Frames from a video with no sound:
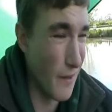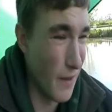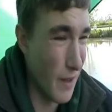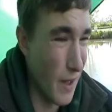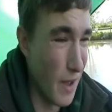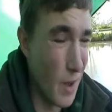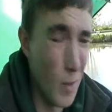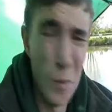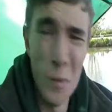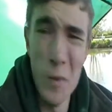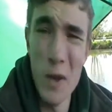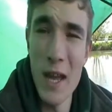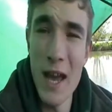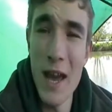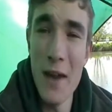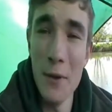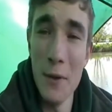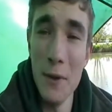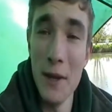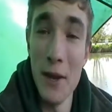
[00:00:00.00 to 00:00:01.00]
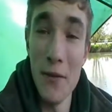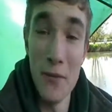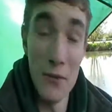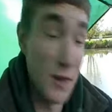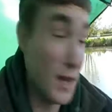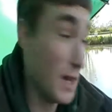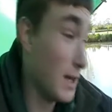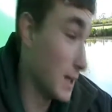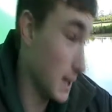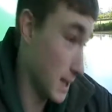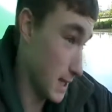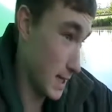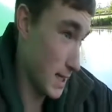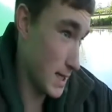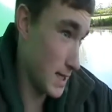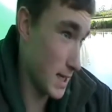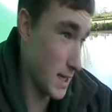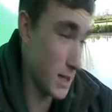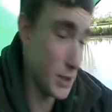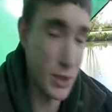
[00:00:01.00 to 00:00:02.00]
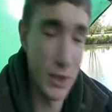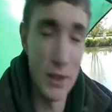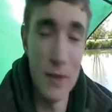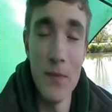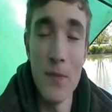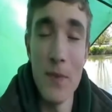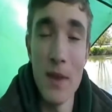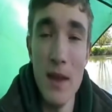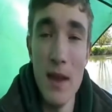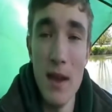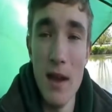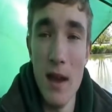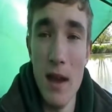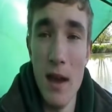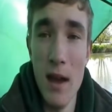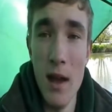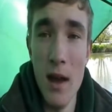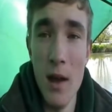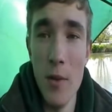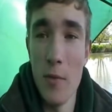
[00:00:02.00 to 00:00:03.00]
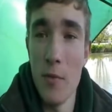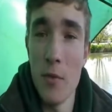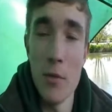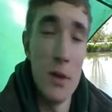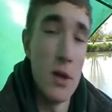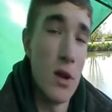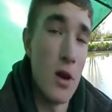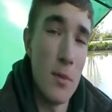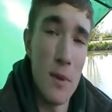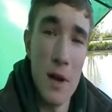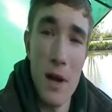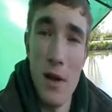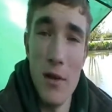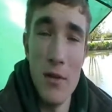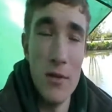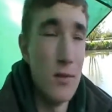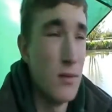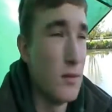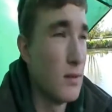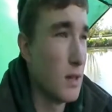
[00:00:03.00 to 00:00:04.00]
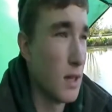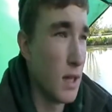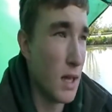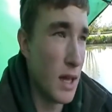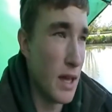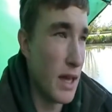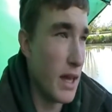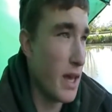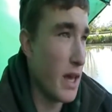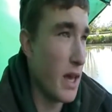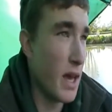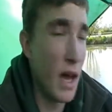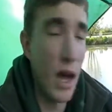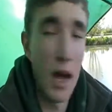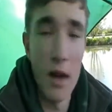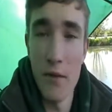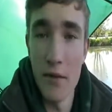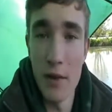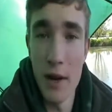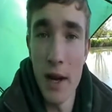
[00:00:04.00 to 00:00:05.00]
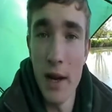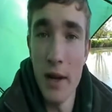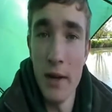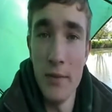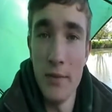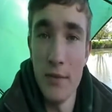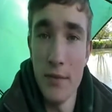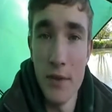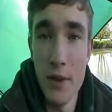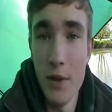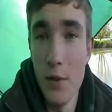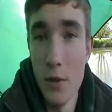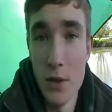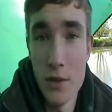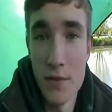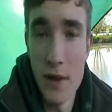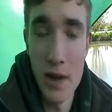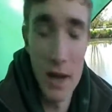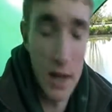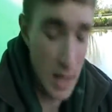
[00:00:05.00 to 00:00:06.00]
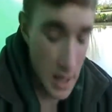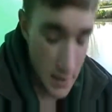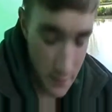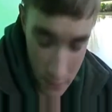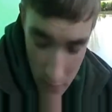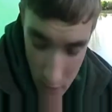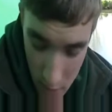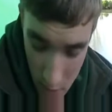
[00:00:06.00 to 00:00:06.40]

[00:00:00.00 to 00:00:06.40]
We're getting on now for the end of this session. We've probably got about half an hour, 3/4 of an hour left.